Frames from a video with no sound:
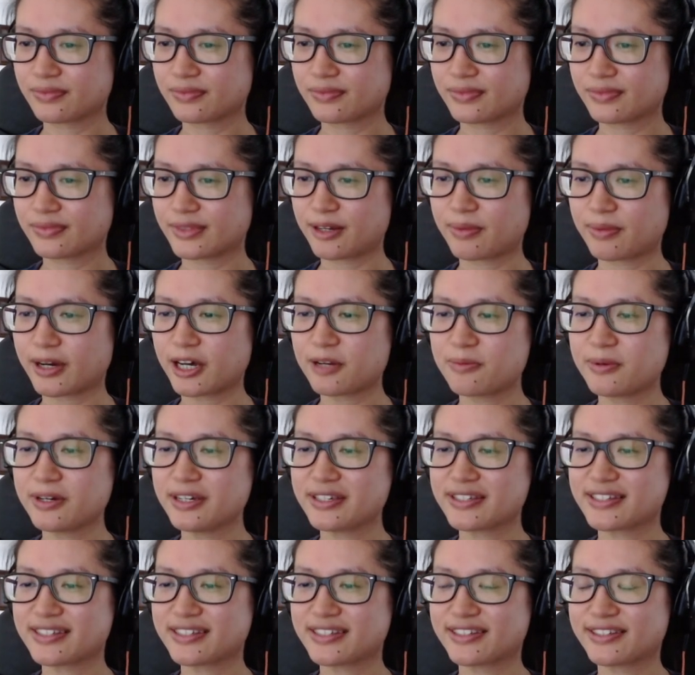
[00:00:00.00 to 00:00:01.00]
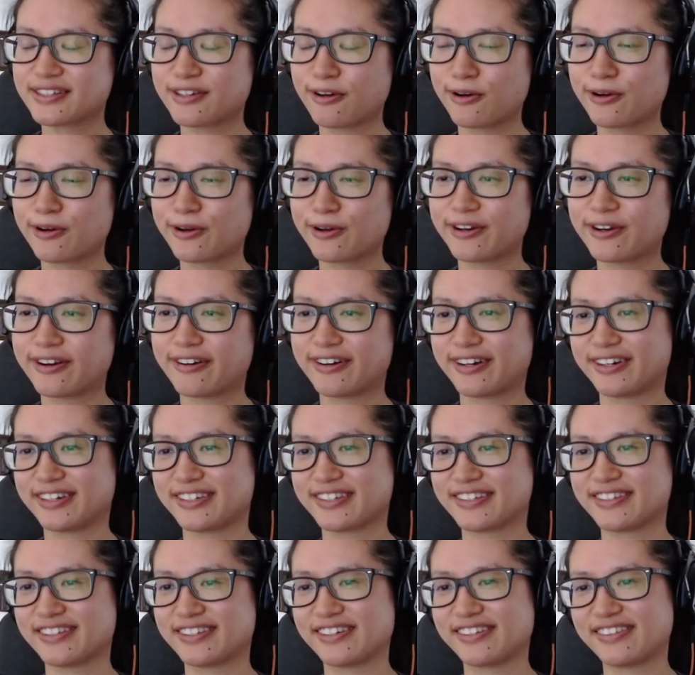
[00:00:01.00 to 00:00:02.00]
And Padpa is so
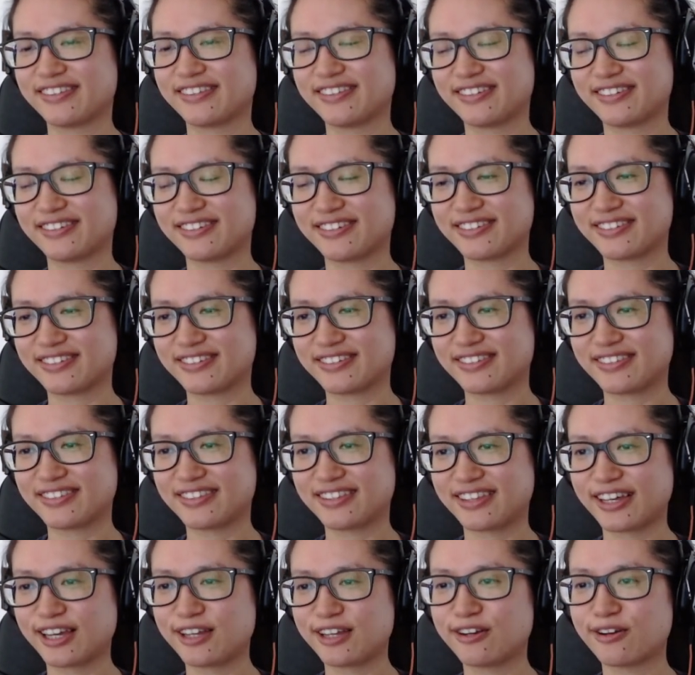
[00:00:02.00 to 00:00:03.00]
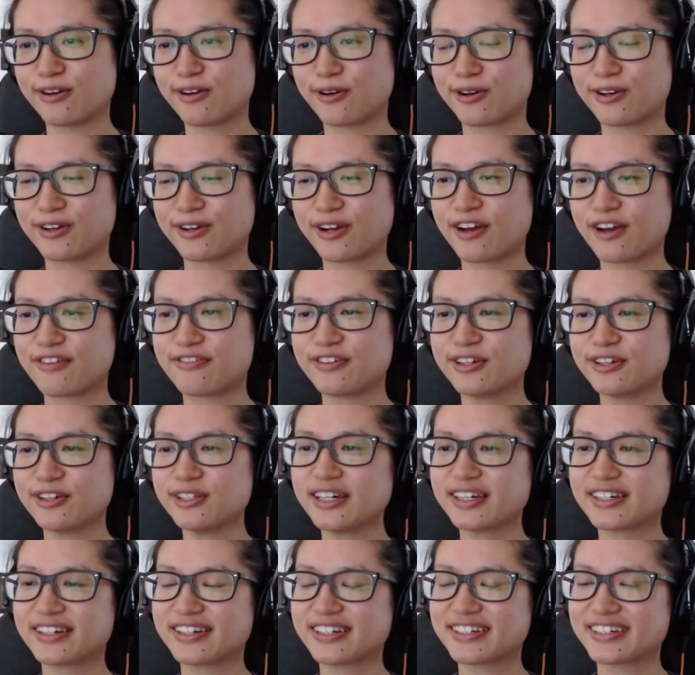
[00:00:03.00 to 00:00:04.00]
nice, like they know. I feel
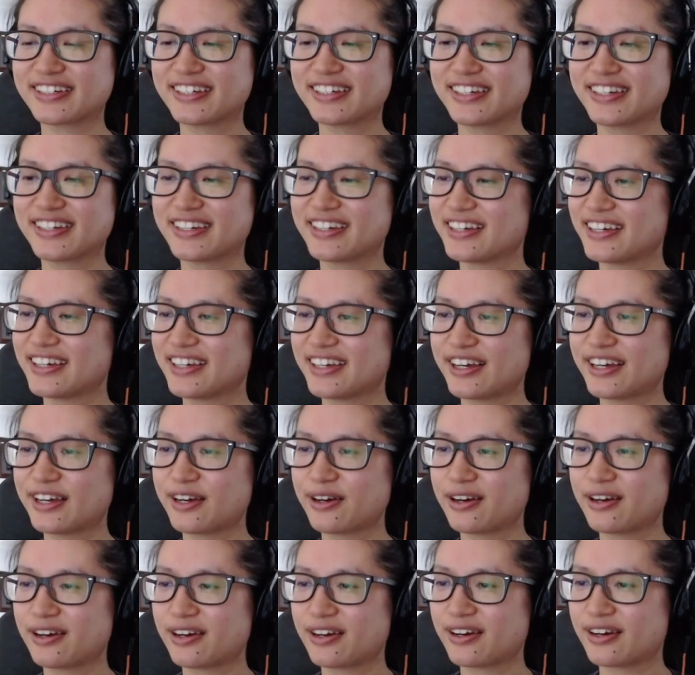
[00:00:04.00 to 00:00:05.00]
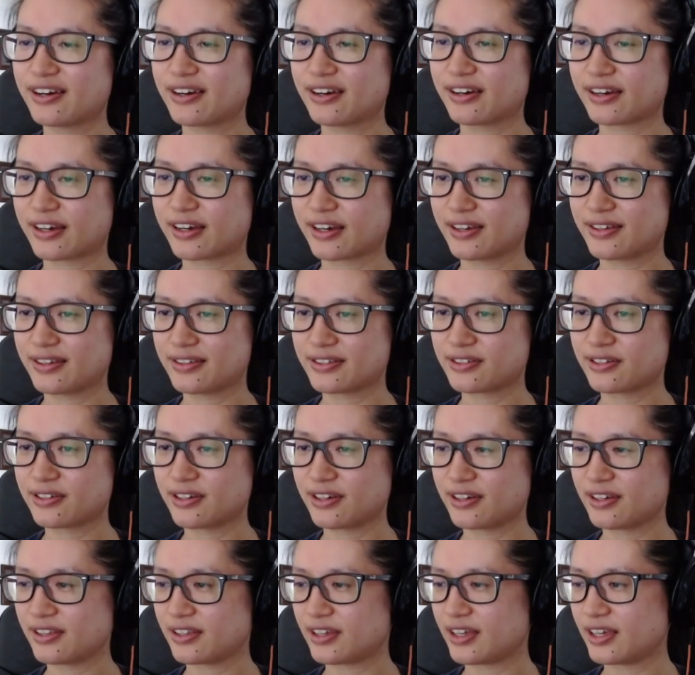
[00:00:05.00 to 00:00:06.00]
like, okay, so
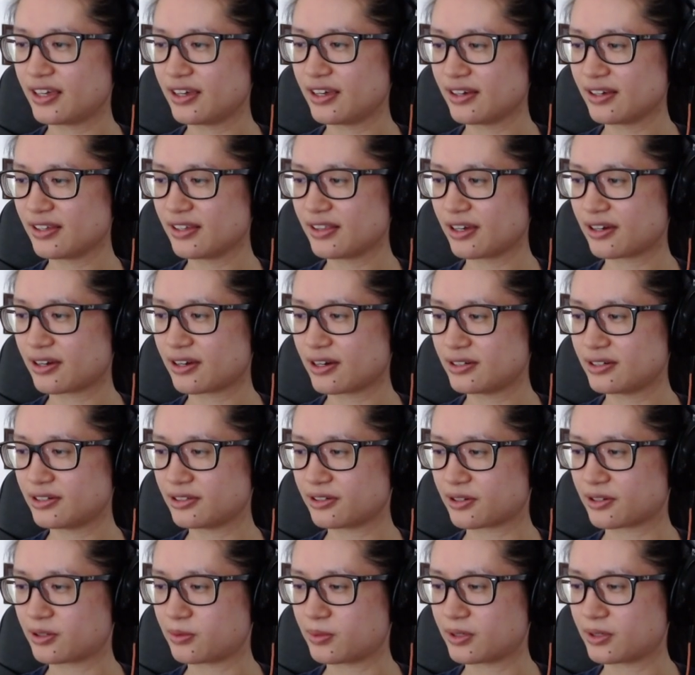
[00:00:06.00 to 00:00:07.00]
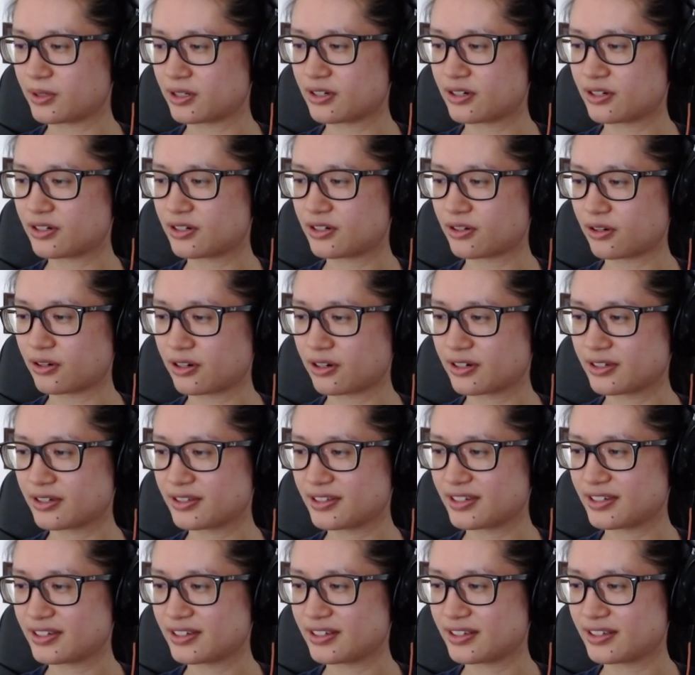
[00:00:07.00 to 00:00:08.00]
here they kind of looked a bit
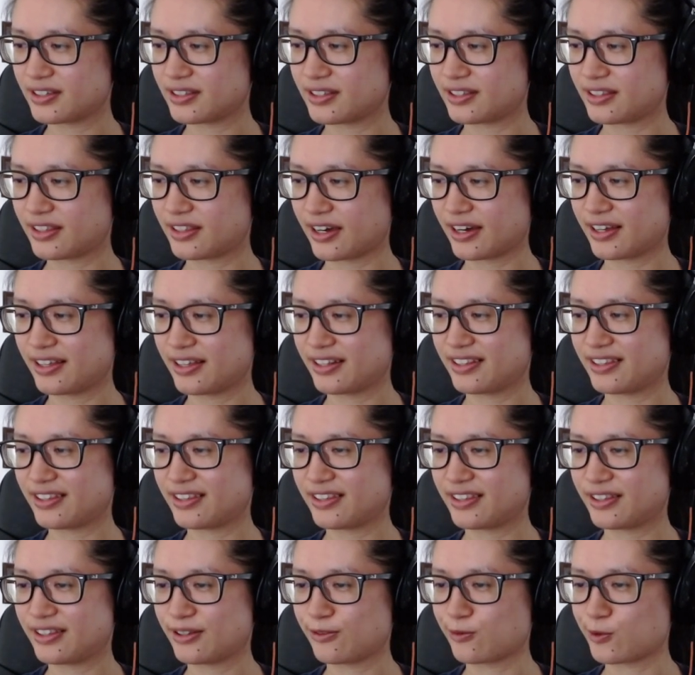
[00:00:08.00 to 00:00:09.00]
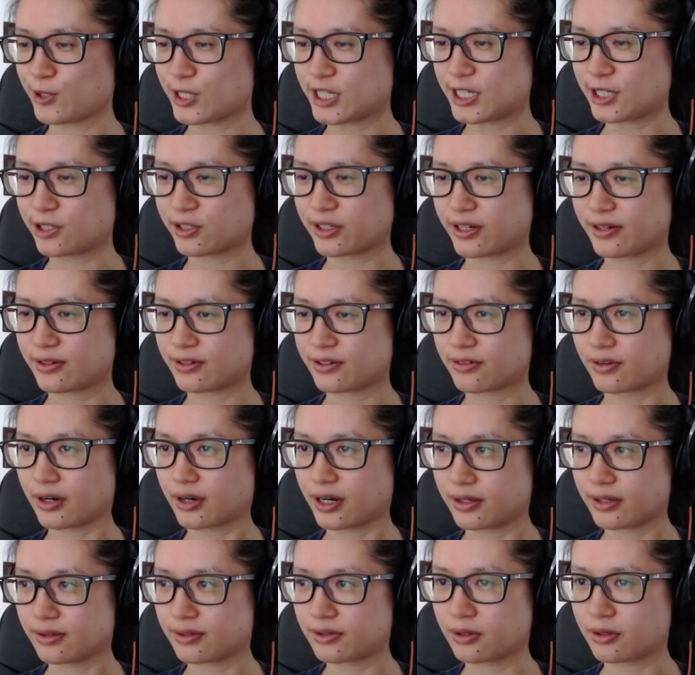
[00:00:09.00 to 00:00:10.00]
shocked that Rutil had
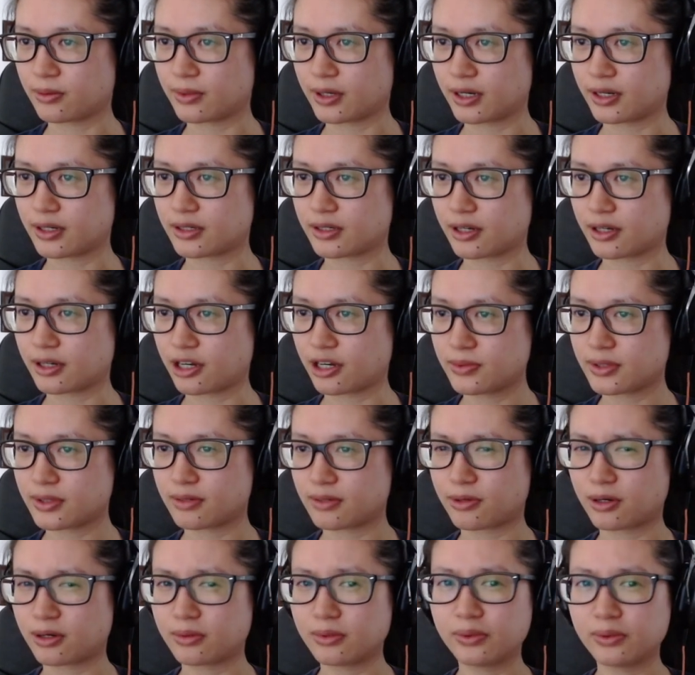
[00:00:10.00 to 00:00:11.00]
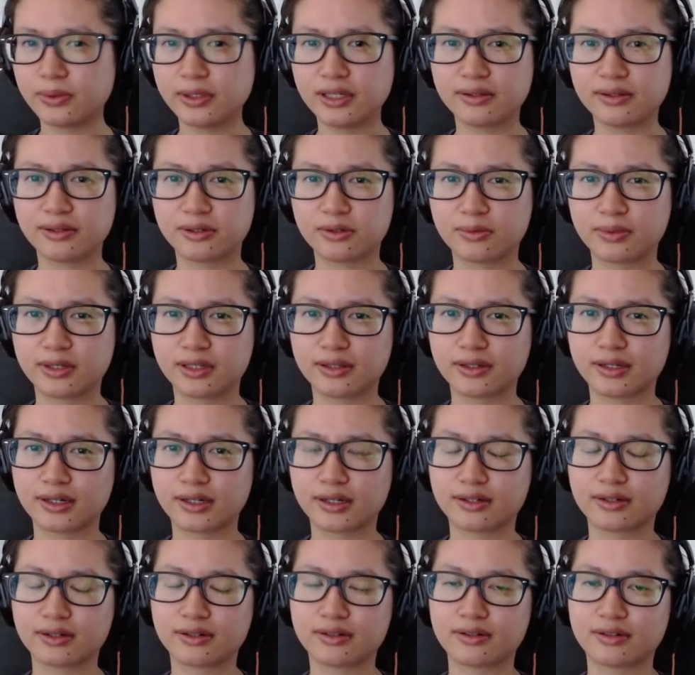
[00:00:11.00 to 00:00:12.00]
tried so many times and probably a little bit
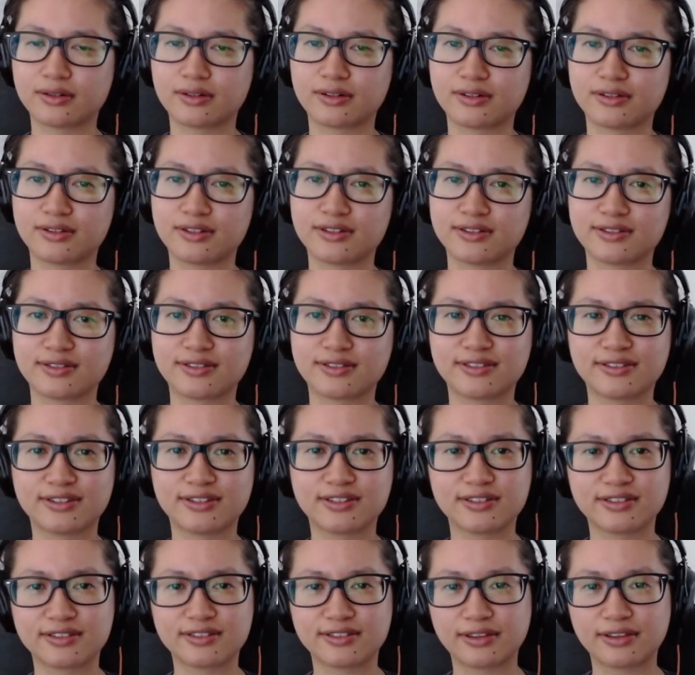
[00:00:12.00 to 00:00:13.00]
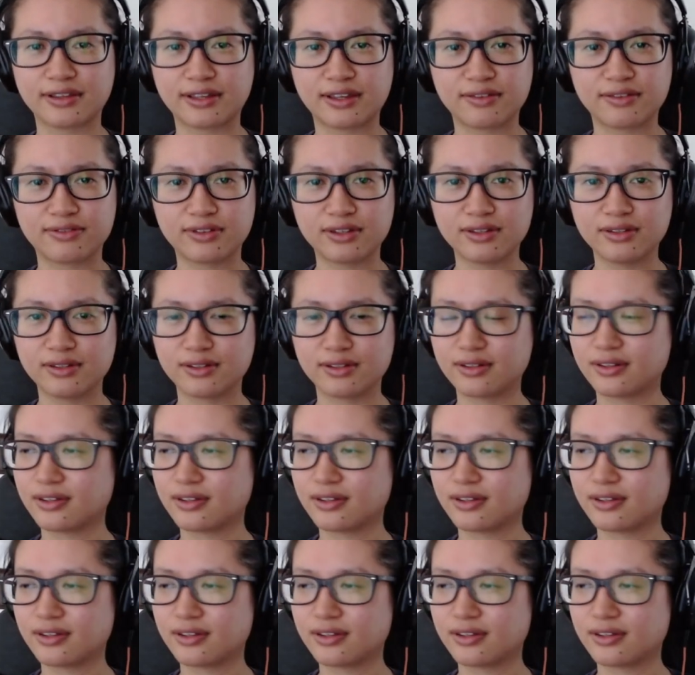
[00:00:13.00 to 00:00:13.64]
like, oh, just leave it.